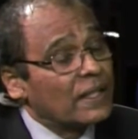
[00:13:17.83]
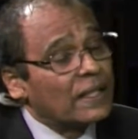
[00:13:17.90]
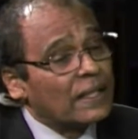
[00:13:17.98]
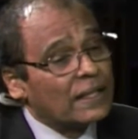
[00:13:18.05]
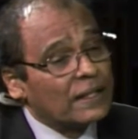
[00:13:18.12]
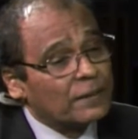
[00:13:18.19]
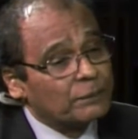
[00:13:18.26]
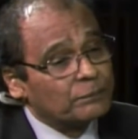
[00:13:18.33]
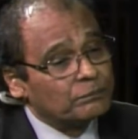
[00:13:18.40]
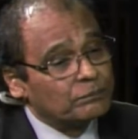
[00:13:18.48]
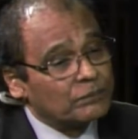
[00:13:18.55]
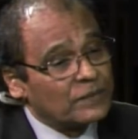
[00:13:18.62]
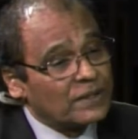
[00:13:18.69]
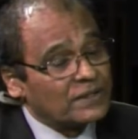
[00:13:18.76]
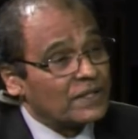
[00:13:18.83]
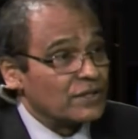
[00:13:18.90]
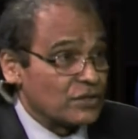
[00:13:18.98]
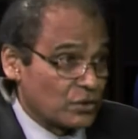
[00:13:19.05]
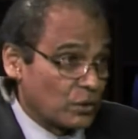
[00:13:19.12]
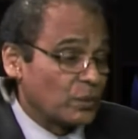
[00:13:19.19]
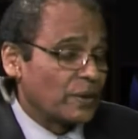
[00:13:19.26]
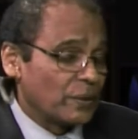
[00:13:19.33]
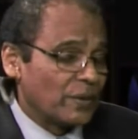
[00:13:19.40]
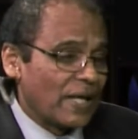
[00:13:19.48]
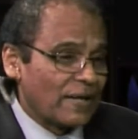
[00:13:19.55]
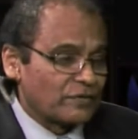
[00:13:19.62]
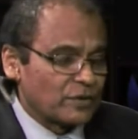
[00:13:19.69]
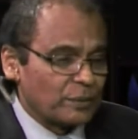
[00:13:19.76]
And so we
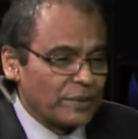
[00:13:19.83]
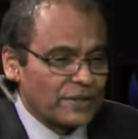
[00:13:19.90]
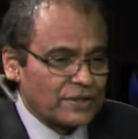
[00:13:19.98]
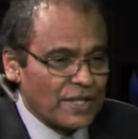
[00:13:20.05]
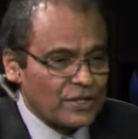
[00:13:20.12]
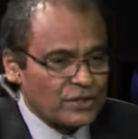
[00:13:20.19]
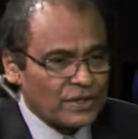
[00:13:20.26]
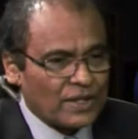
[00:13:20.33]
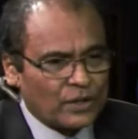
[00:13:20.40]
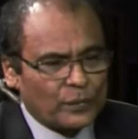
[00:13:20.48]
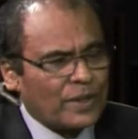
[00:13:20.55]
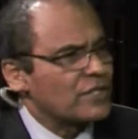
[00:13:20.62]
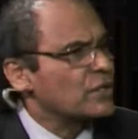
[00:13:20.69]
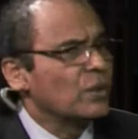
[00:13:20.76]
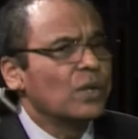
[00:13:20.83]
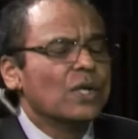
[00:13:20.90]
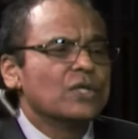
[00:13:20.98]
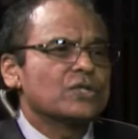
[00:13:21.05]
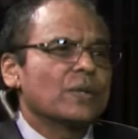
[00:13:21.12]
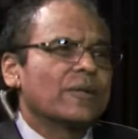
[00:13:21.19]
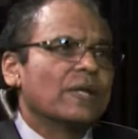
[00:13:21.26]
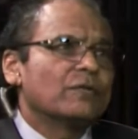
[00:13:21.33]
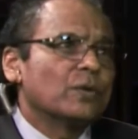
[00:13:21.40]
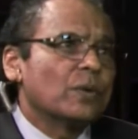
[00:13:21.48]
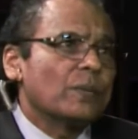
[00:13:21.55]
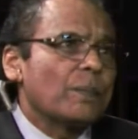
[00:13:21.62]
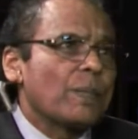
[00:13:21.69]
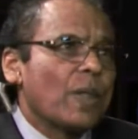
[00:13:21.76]
have to pay attention that way. So
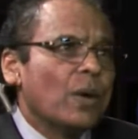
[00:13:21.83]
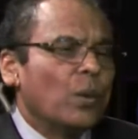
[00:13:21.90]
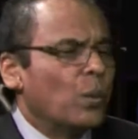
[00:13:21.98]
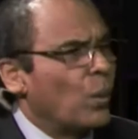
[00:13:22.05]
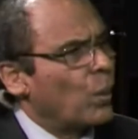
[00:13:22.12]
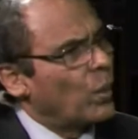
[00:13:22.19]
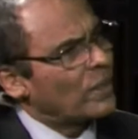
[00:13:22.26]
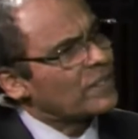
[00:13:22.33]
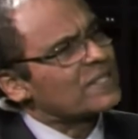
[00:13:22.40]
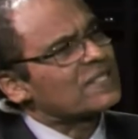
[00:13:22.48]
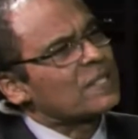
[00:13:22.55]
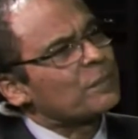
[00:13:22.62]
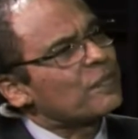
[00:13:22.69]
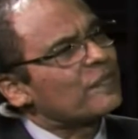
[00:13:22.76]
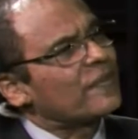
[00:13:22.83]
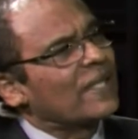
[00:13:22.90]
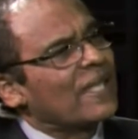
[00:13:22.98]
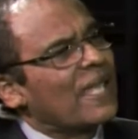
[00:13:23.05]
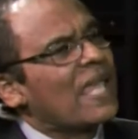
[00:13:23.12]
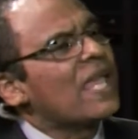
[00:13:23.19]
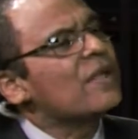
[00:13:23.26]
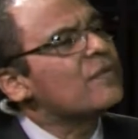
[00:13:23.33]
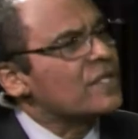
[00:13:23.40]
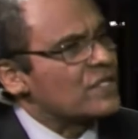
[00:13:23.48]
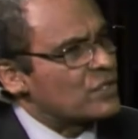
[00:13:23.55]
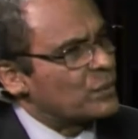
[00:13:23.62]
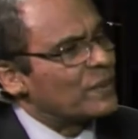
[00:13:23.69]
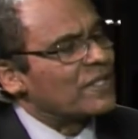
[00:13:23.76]
therefore, what are some of the
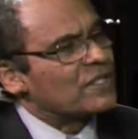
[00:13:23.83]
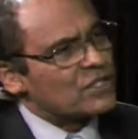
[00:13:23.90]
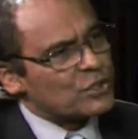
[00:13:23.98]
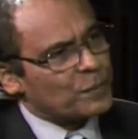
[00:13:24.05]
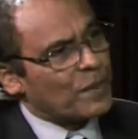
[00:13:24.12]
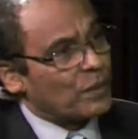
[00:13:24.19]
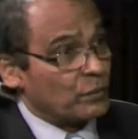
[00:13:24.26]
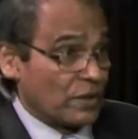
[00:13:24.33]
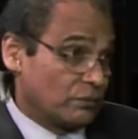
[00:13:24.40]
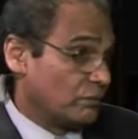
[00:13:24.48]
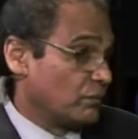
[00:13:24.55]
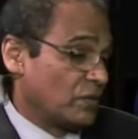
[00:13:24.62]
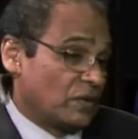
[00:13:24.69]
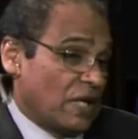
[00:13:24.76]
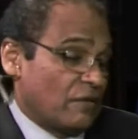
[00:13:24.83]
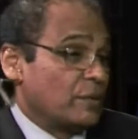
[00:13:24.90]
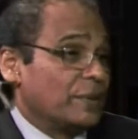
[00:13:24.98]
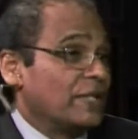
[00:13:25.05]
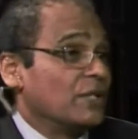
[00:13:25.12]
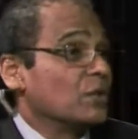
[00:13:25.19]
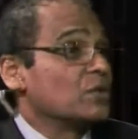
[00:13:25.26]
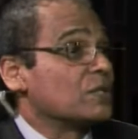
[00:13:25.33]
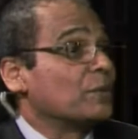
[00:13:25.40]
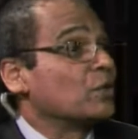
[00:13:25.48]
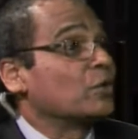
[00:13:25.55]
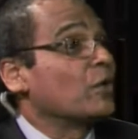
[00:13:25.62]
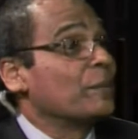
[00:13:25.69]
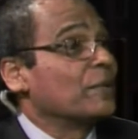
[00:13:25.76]
areas we can everybody knows about
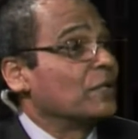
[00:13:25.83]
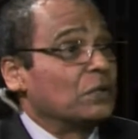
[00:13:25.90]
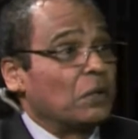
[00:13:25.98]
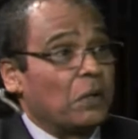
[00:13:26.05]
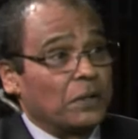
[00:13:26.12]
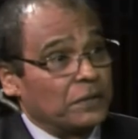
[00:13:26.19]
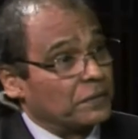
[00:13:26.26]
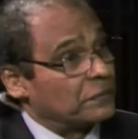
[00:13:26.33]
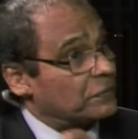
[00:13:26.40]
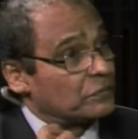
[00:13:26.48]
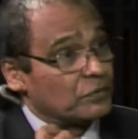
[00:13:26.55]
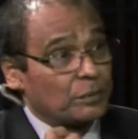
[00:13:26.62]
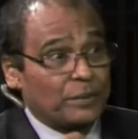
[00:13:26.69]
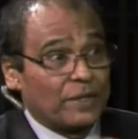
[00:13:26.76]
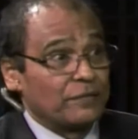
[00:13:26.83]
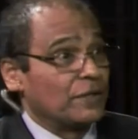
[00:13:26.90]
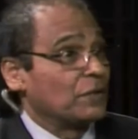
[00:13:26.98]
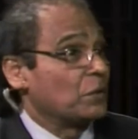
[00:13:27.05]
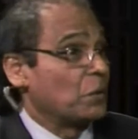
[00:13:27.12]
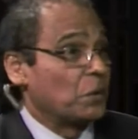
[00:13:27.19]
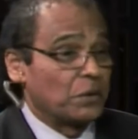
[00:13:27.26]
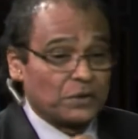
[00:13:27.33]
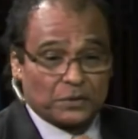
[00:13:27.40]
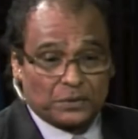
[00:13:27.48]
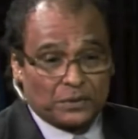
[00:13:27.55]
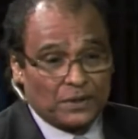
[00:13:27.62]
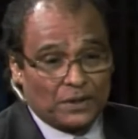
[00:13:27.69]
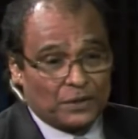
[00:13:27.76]
criminal law. You know, you appear in court, you're
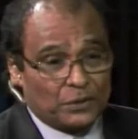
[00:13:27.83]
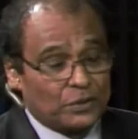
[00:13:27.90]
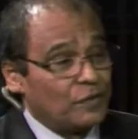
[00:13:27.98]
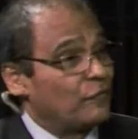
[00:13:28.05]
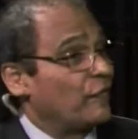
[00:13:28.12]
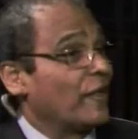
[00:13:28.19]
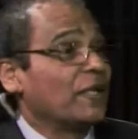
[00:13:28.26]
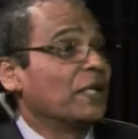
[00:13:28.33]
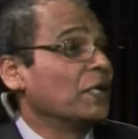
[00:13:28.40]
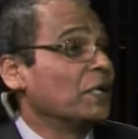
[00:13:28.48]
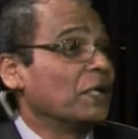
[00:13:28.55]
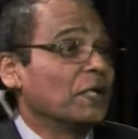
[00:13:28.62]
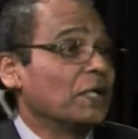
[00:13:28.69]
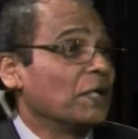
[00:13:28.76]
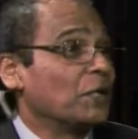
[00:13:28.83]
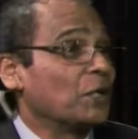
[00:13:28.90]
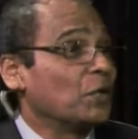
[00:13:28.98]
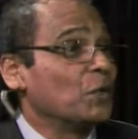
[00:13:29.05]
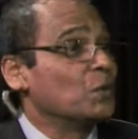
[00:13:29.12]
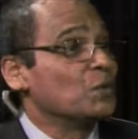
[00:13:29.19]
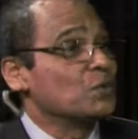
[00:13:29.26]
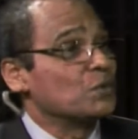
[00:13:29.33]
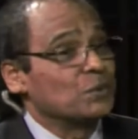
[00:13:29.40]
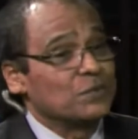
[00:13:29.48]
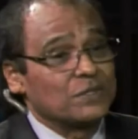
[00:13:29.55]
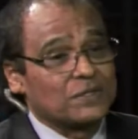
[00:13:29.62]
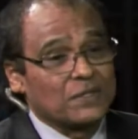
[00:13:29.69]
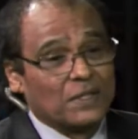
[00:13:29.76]
defending an accused
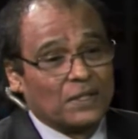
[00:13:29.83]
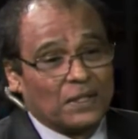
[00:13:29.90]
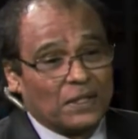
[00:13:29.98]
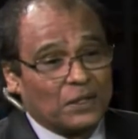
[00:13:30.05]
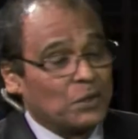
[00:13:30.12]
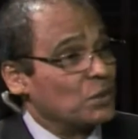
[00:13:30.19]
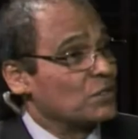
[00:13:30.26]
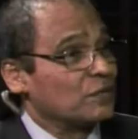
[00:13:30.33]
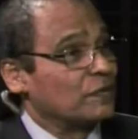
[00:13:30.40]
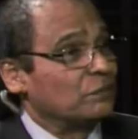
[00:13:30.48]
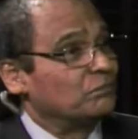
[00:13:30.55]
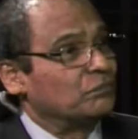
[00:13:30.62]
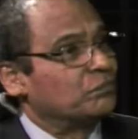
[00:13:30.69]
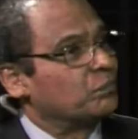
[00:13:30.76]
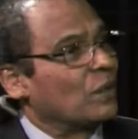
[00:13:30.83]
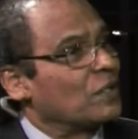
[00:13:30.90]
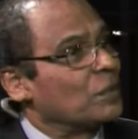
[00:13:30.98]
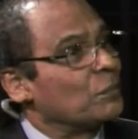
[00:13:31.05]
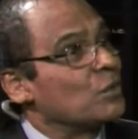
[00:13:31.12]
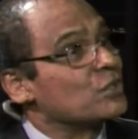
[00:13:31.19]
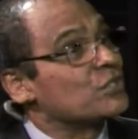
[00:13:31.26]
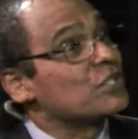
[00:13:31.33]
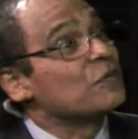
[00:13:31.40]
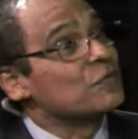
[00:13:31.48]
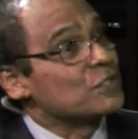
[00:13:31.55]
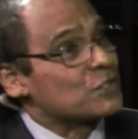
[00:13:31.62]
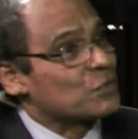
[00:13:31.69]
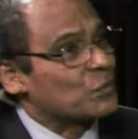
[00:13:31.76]
who's accused of one of the most
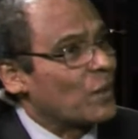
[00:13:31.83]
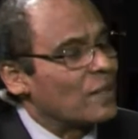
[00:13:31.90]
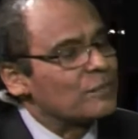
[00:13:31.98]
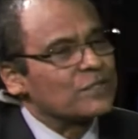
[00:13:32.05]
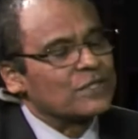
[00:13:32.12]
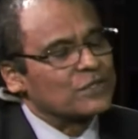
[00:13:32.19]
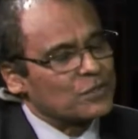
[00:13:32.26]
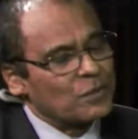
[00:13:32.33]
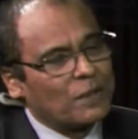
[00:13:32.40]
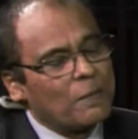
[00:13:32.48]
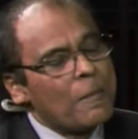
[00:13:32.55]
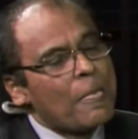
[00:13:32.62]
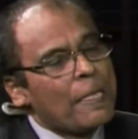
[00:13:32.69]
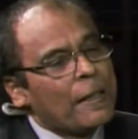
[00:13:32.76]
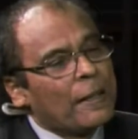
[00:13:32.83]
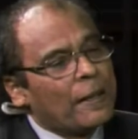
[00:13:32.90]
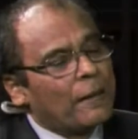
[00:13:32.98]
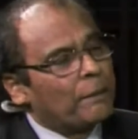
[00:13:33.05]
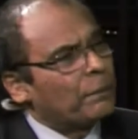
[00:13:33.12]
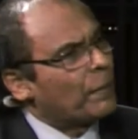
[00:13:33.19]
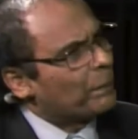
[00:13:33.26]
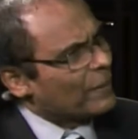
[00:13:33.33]
serious crimes and so on. But